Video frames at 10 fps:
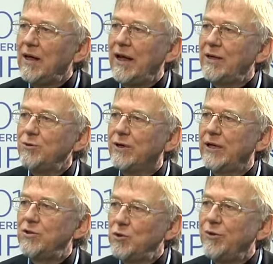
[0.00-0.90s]
And you
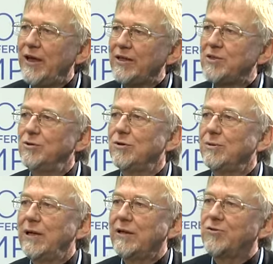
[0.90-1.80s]
can do that, you know,
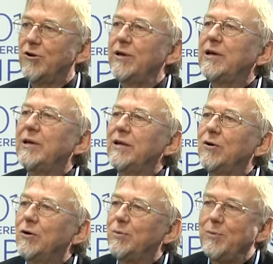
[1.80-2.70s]
electronically
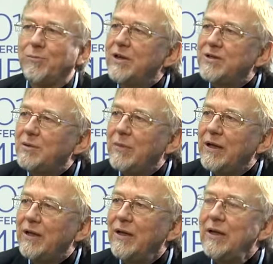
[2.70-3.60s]
or printing
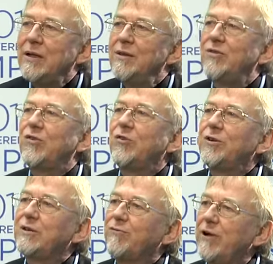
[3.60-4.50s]
money. This is
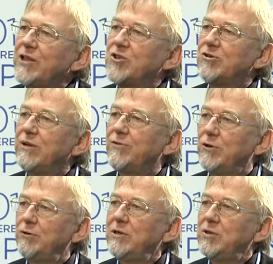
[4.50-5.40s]
not inflationary if you
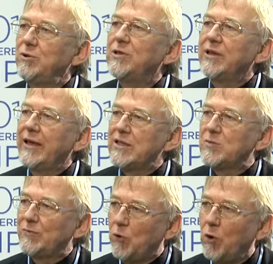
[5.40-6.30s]
only do it against
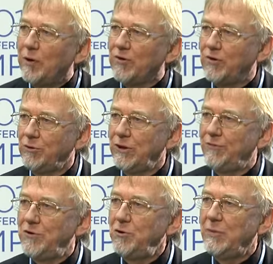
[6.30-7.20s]
performance. You know, if
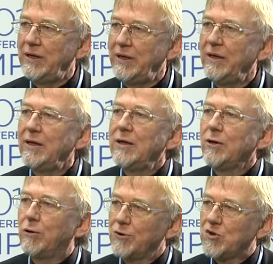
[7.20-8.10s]
the new money
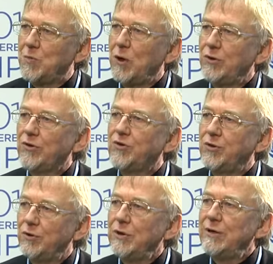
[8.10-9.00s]
corresponds
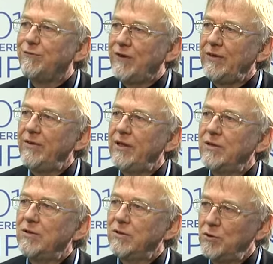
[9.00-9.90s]
to
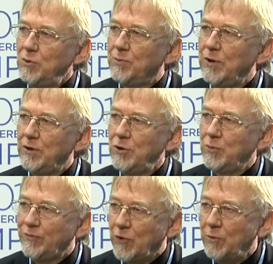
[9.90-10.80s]
funding new
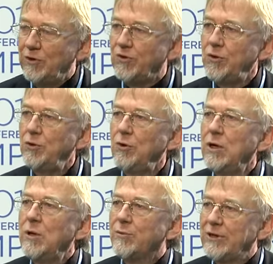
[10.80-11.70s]
performance, new
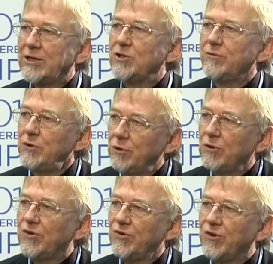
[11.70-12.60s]
production of new
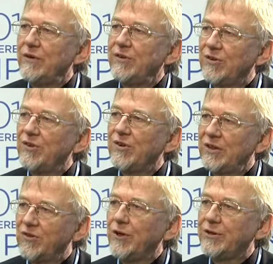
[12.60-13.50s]
goods and services,
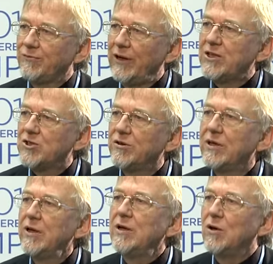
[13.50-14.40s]
it's not inflationary.
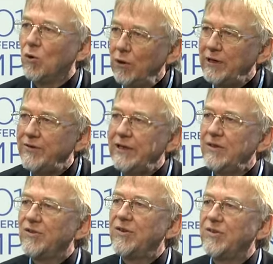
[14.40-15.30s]
All it
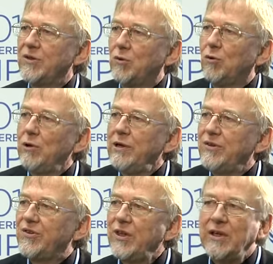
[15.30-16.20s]
needs is that all
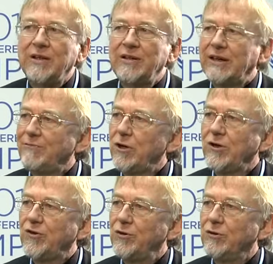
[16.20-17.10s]
this
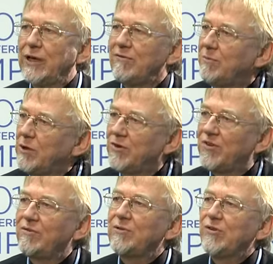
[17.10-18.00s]
diverse, you know, government,
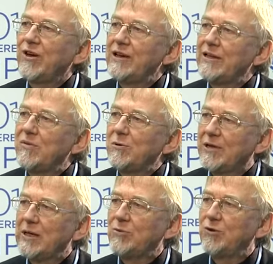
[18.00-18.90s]
civil society, everybody
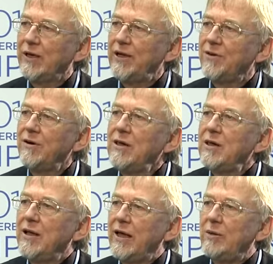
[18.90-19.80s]
comes together
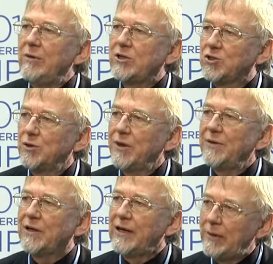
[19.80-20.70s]
and make sure that
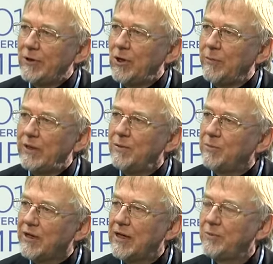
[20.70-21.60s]
the climate lobby
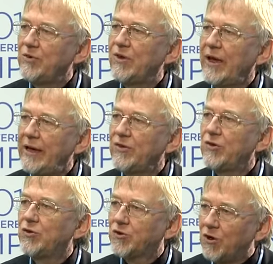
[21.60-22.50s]
becomes as
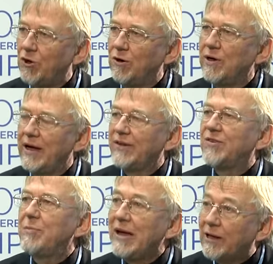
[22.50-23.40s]
strong as
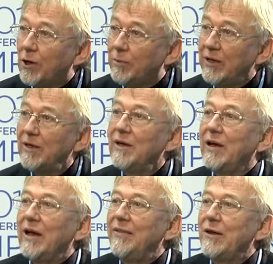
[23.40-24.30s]
the bank lobby,
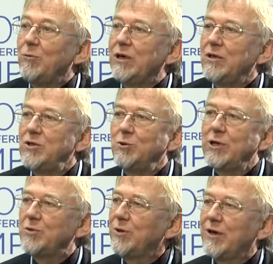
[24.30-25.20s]
and then we can do
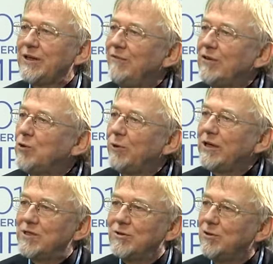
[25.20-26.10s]
it without having to
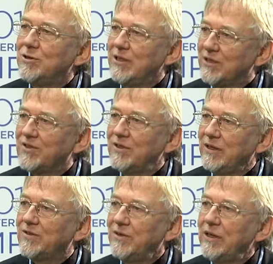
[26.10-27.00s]
wait, you know, years and
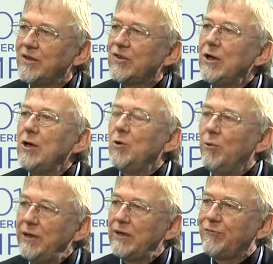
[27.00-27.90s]
years and years.
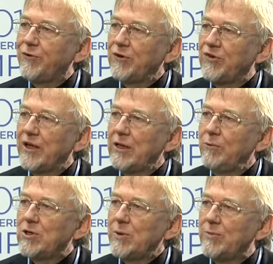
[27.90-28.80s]
We did a first study
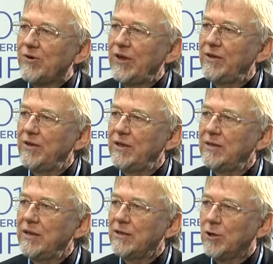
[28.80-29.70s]
which we presented
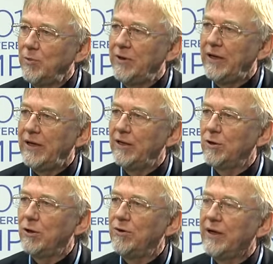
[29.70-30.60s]
in Copenhagen
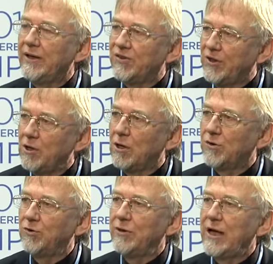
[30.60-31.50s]
on
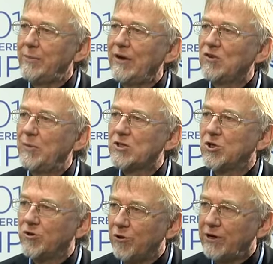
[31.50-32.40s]
SDRs, you know, IMF special
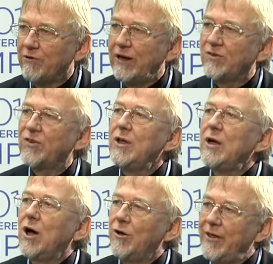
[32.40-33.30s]
drawing rights,
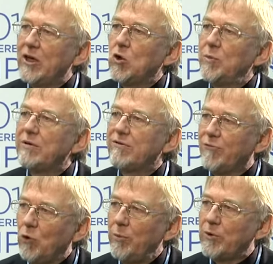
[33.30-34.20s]
how they could be
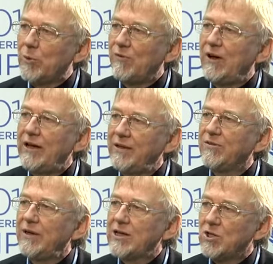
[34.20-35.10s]
reformed to provide
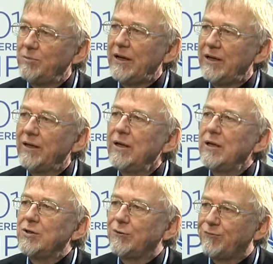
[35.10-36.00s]
international money
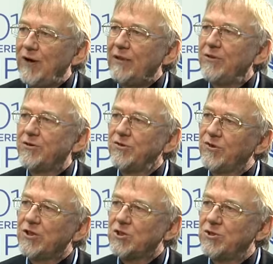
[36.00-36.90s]
to fund the
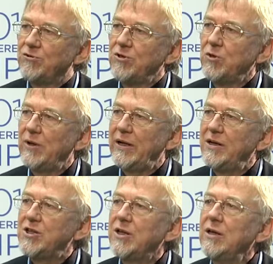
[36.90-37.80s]
transition to renewable
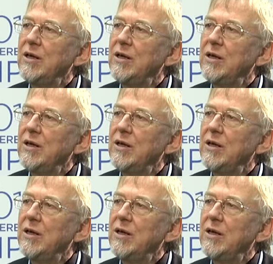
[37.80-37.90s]
energy.